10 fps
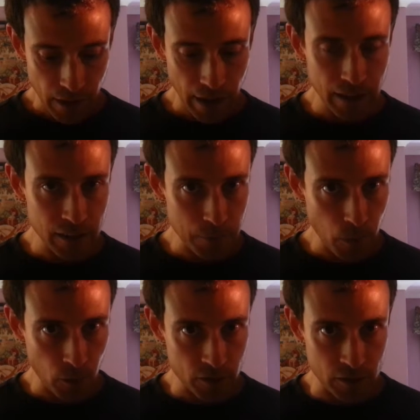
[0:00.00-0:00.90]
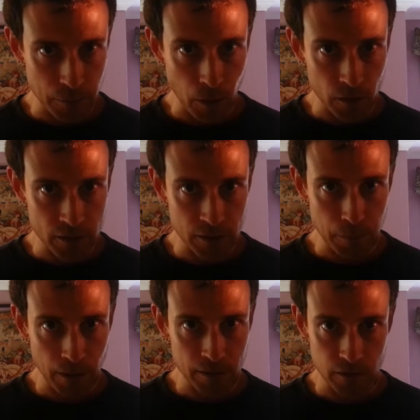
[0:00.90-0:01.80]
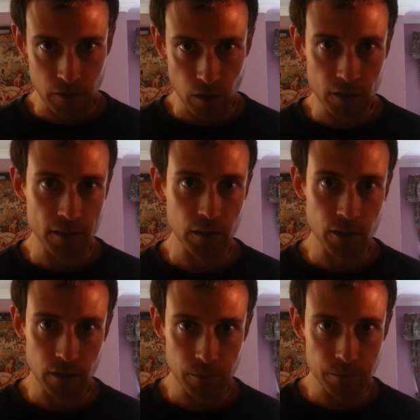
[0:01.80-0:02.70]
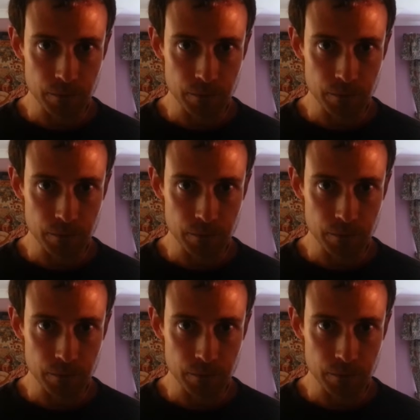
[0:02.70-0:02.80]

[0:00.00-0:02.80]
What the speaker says: and it passes the participation criterion.